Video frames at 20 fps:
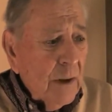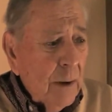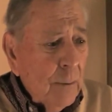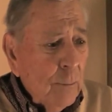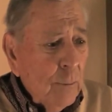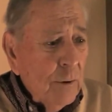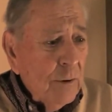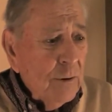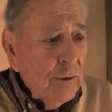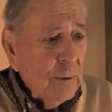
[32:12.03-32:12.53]

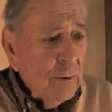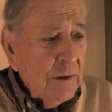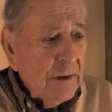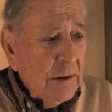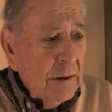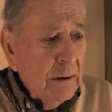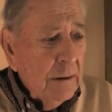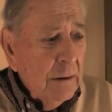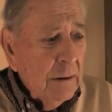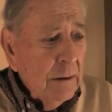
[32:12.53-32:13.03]
which was
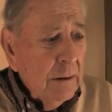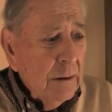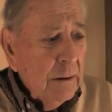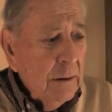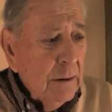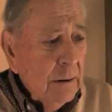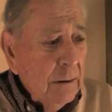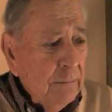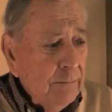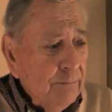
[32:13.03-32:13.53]
a
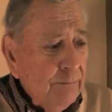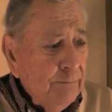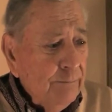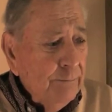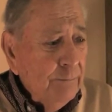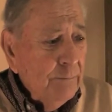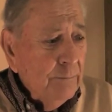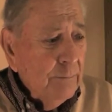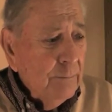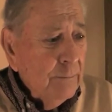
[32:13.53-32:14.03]
little
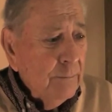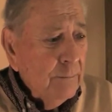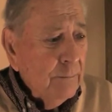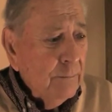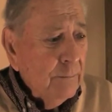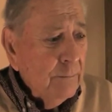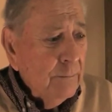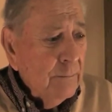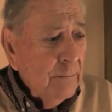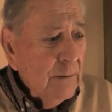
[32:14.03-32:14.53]

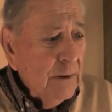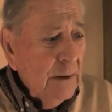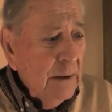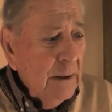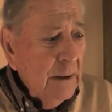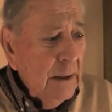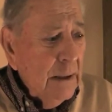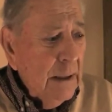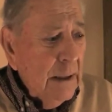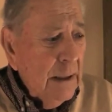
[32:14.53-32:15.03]

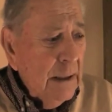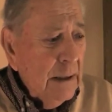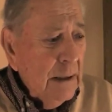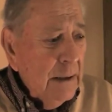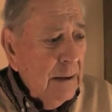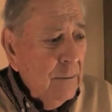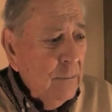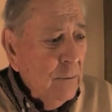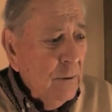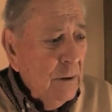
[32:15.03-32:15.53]

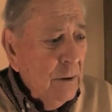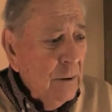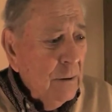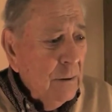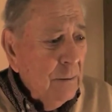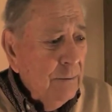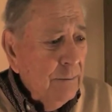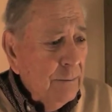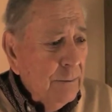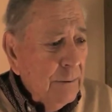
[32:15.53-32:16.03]
island was